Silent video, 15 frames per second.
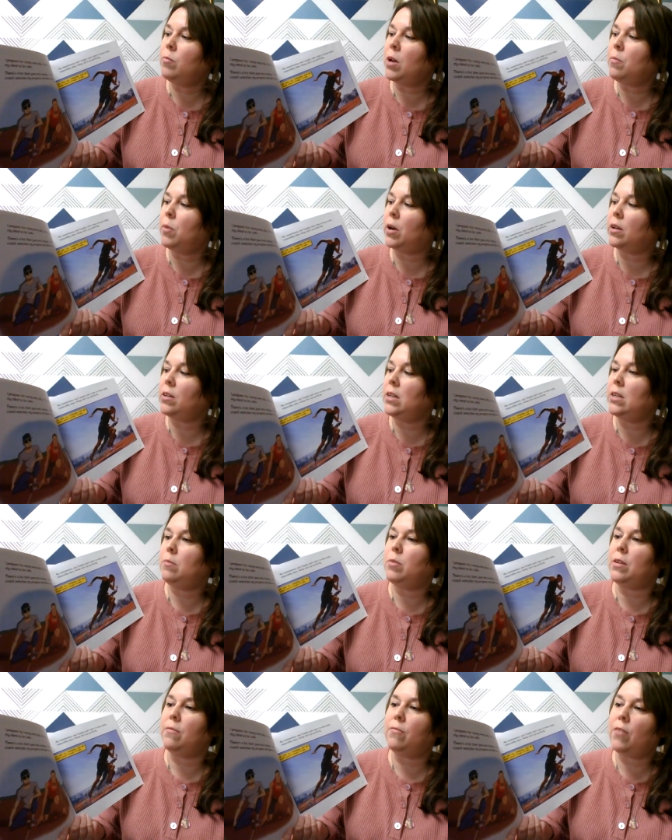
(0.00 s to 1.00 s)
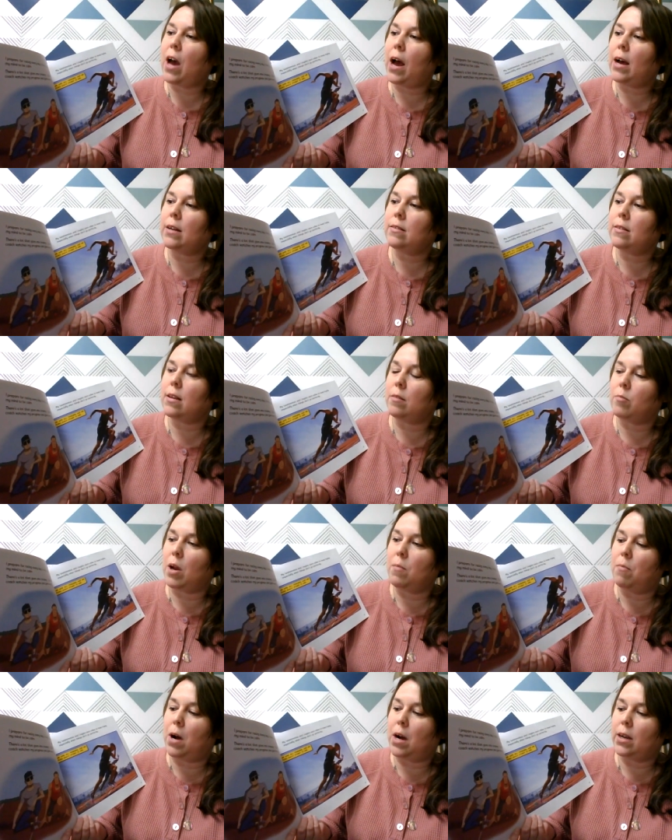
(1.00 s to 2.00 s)
my body to be fast and my
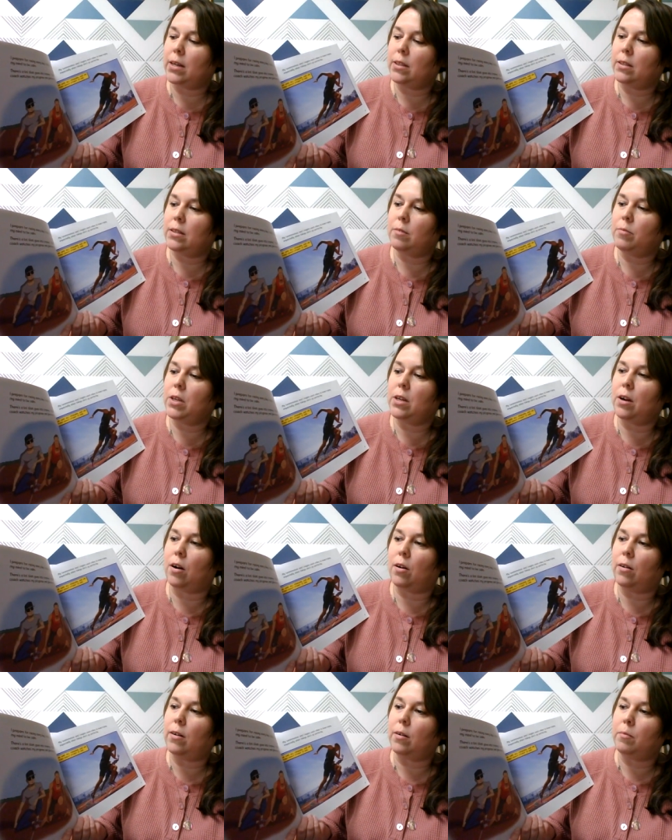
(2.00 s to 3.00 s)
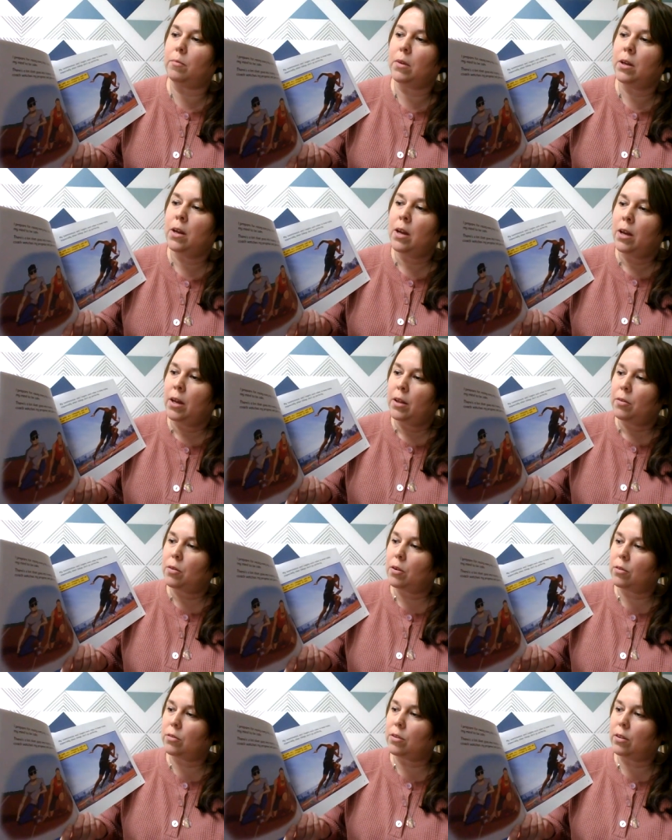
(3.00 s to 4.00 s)
mind to be calm.
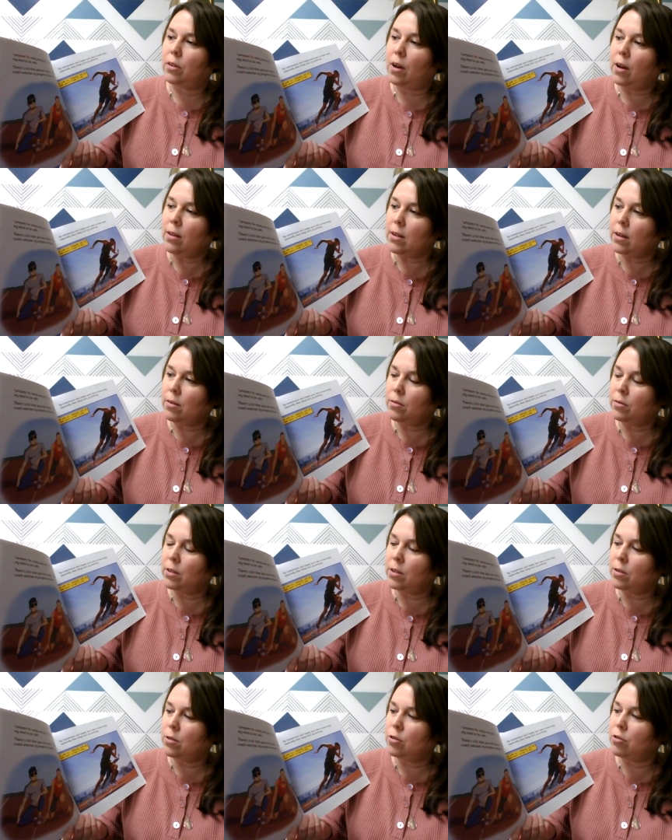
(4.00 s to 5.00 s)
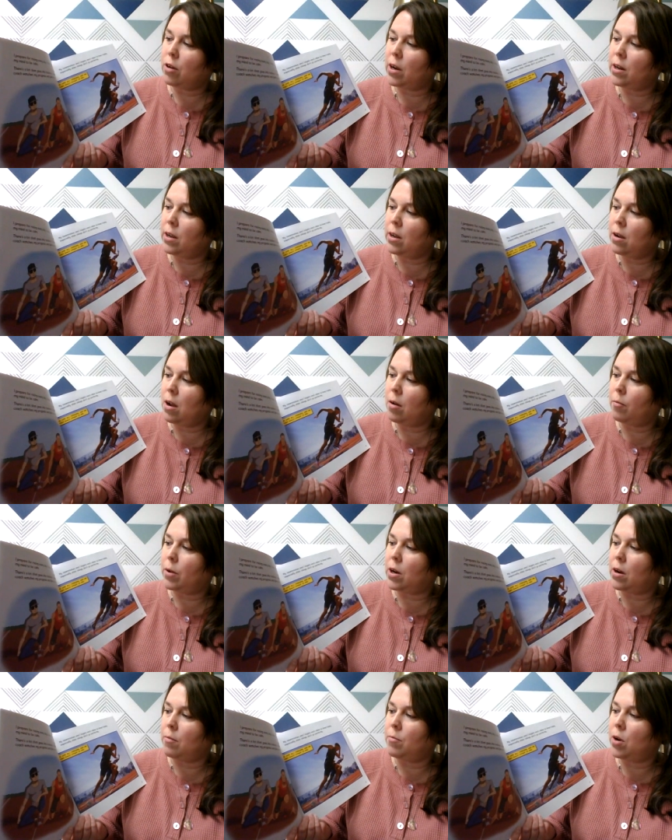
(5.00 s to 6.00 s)
There's a lot that goes into training, but
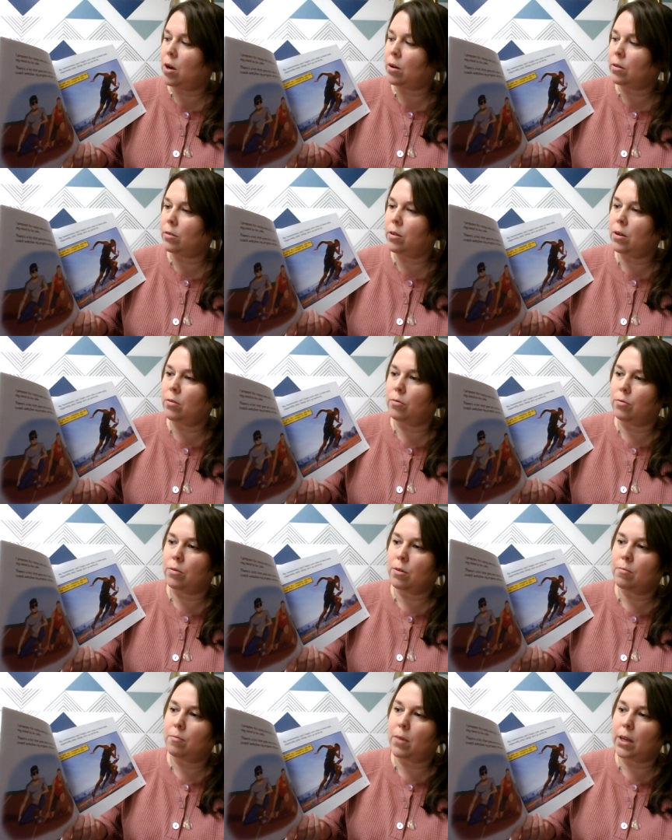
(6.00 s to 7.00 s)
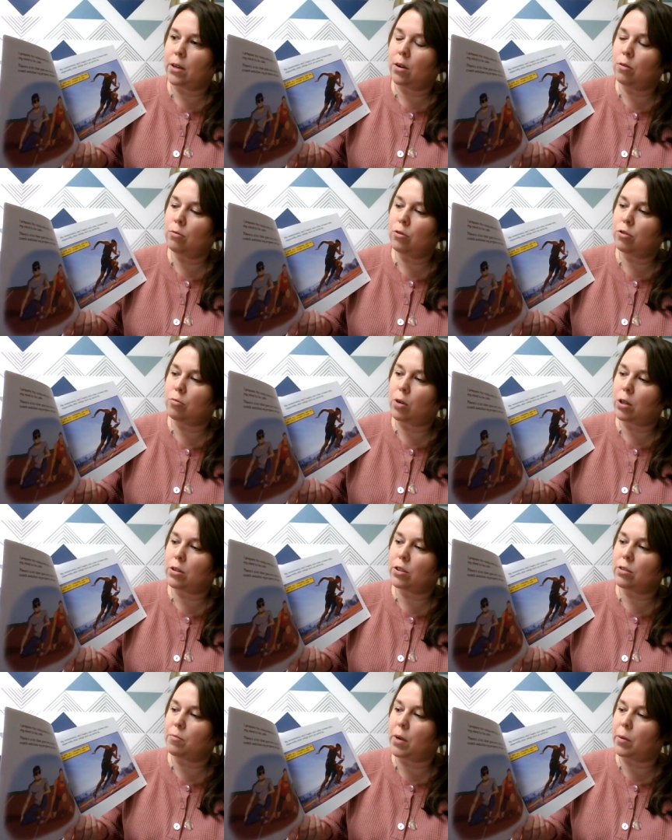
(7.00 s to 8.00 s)
I'm not alone. My coach
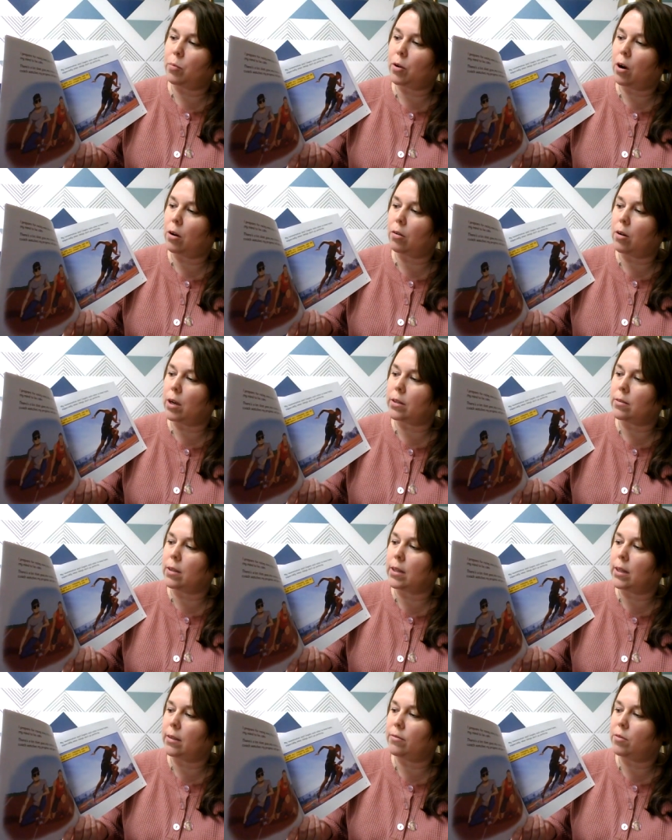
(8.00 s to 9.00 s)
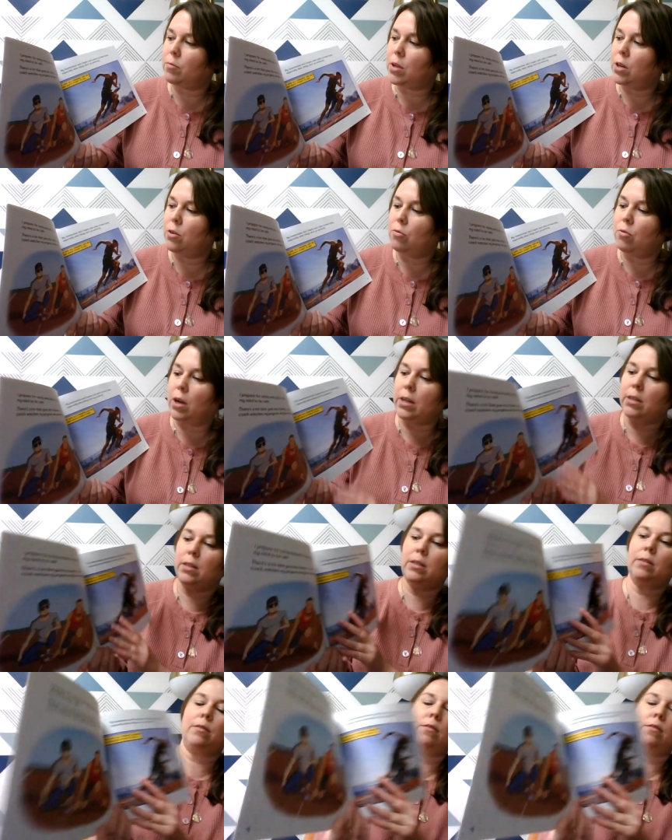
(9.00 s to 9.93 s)
watches my progress and gives me new ideas